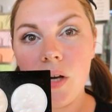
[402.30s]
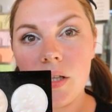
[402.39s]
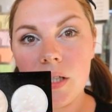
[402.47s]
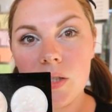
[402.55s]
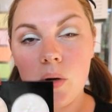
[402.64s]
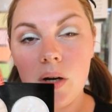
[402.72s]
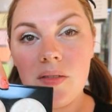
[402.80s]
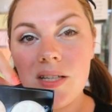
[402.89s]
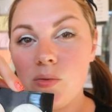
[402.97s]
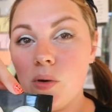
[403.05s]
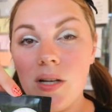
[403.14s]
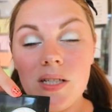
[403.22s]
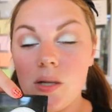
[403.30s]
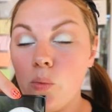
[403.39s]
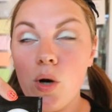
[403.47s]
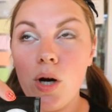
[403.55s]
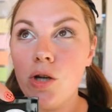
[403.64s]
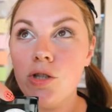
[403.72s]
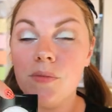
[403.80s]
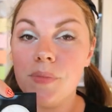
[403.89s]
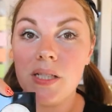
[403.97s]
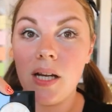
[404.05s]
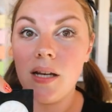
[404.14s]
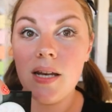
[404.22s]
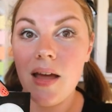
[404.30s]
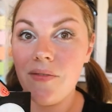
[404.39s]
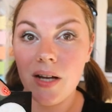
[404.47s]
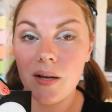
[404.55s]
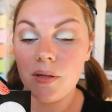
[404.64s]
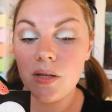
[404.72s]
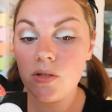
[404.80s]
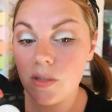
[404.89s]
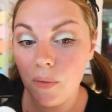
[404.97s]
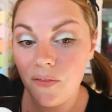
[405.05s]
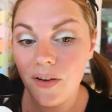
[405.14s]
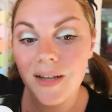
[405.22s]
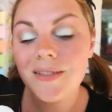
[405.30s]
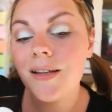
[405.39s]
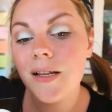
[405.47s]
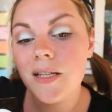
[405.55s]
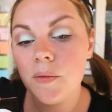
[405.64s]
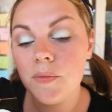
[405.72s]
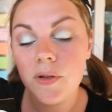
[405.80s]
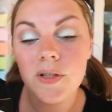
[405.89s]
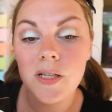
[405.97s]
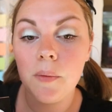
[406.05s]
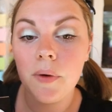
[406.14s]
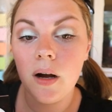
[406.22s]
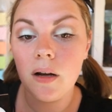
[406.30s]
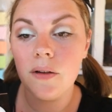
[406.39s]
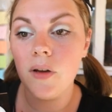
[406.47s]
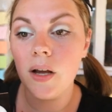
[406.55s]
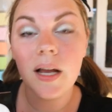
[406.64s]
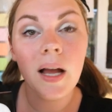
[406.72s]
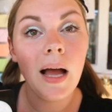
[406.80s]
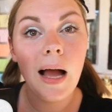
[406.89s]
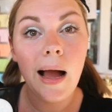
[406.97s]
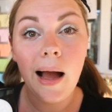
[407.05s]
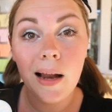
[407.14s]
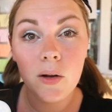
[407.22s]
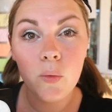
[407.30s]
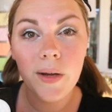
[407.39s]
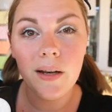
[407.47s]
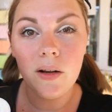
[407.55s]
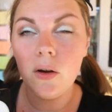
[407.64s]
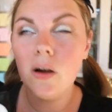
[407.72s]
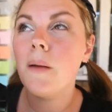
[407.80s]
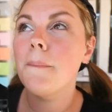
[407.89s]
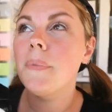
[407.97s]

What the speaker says: this one. This one is 100% never going to be used on my face unless I'm doing some kind of like Halloween look.